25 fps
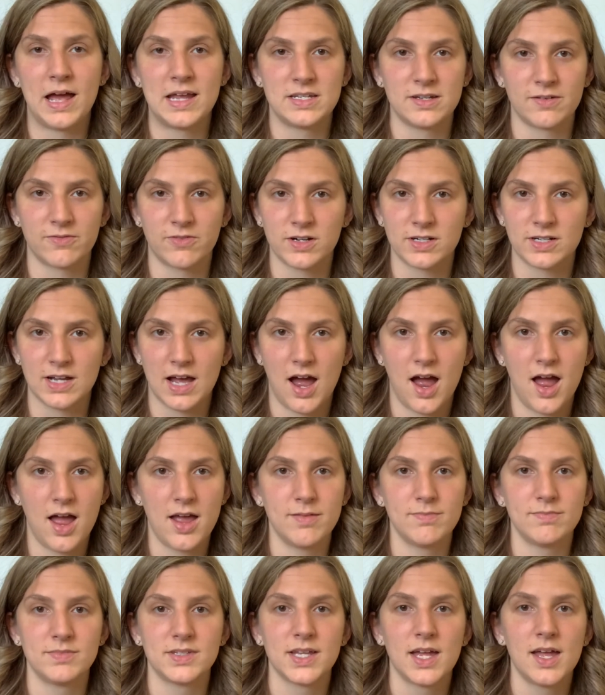at different
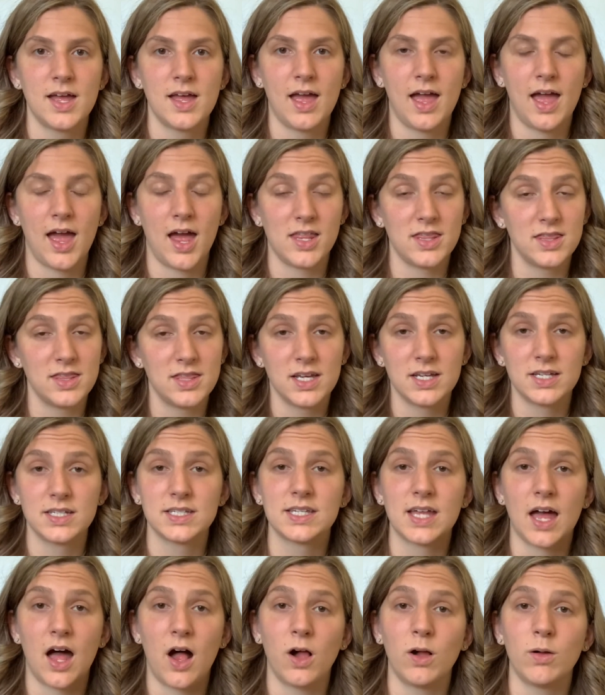times, and
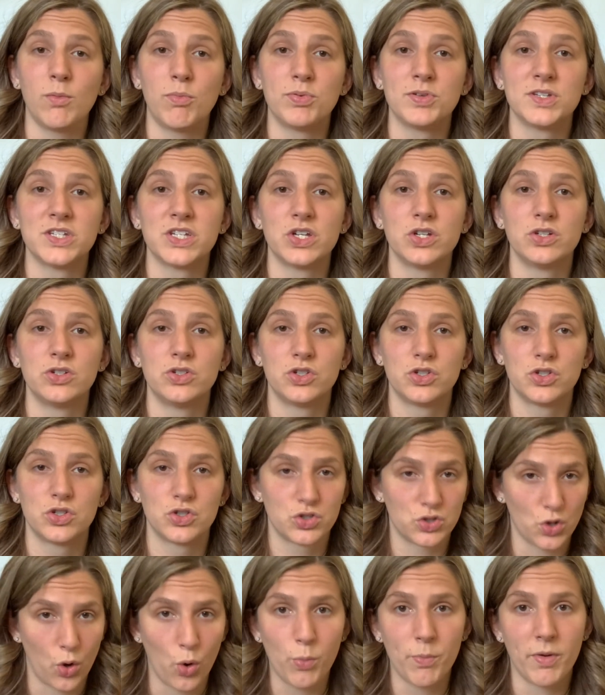this helps
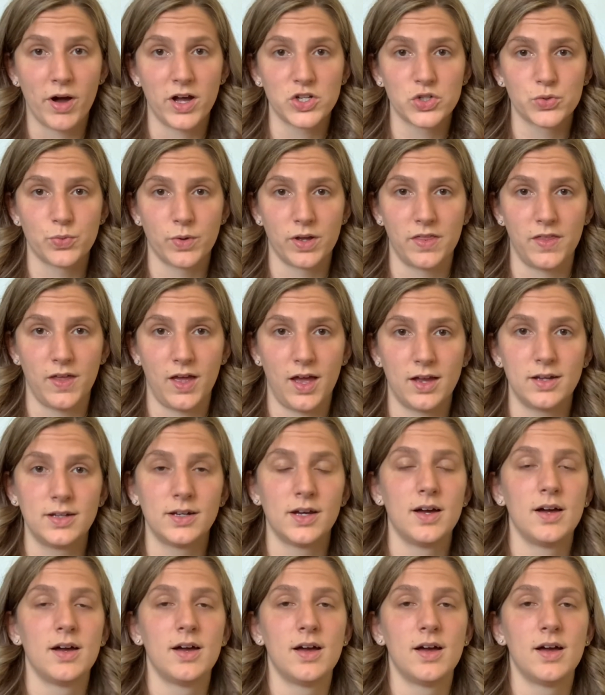so much with it.